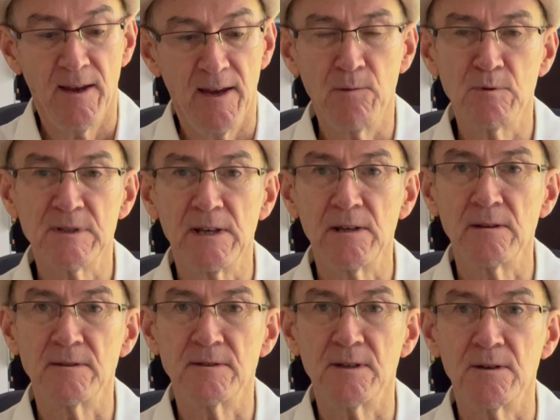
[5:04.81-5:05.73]
It was a
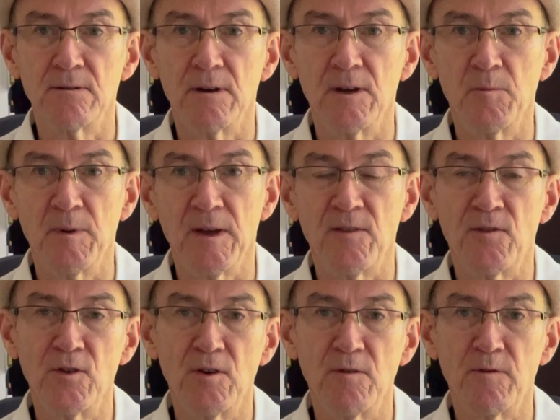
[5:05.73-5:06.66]
little dearer at about
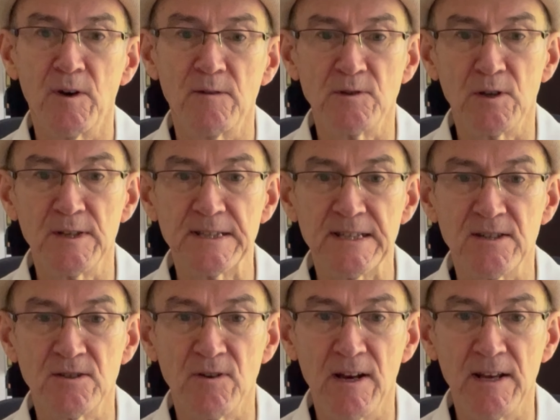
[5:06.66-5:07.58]
$35
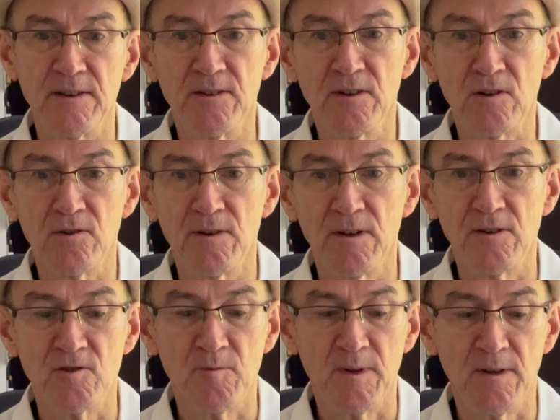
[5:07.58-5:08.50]
Australian including
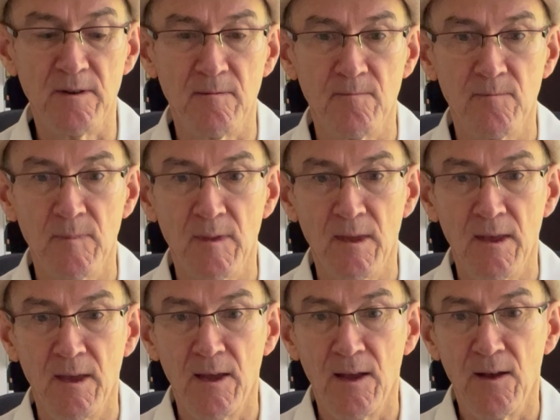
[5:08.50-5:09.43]
shipping.
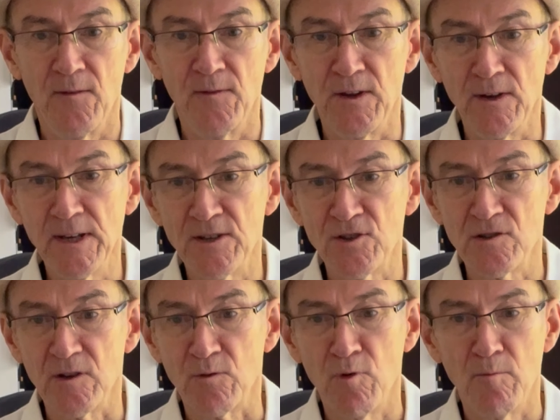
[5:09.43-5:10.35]
The only
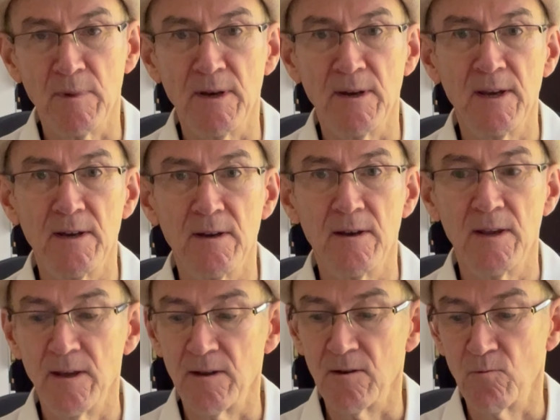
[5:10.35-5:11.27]
additional equipment needed
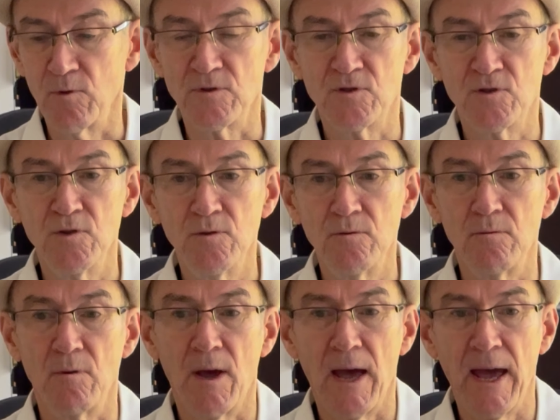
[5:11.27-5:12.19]
here were
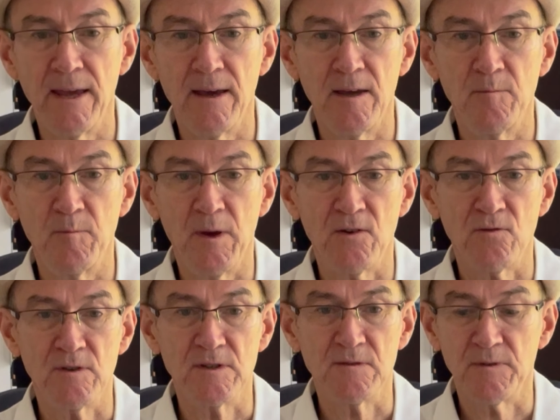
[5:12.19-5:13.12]
2 AA
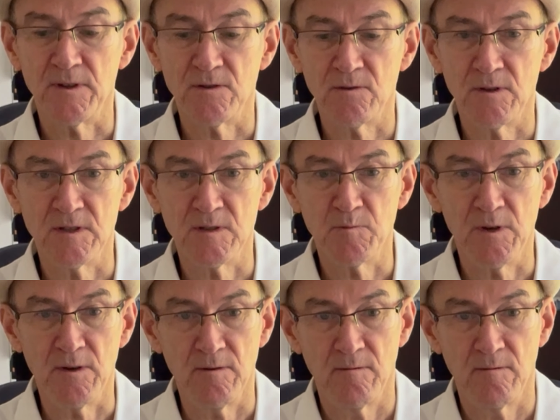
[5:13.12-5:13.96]
batteries for the transmitter.